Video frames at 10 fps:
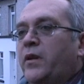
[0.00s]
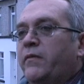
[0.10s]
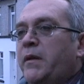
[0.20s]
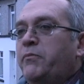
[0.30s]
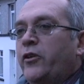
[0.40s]
one
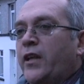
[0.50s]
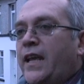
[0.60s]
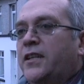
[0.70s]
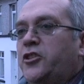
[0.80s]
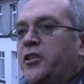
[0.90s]
of my
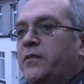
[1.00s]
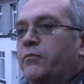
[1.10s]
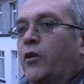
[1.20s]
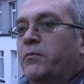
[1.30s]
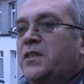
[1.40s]
pre-election
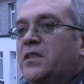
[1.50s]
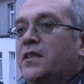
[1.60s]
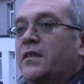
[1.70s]
promises,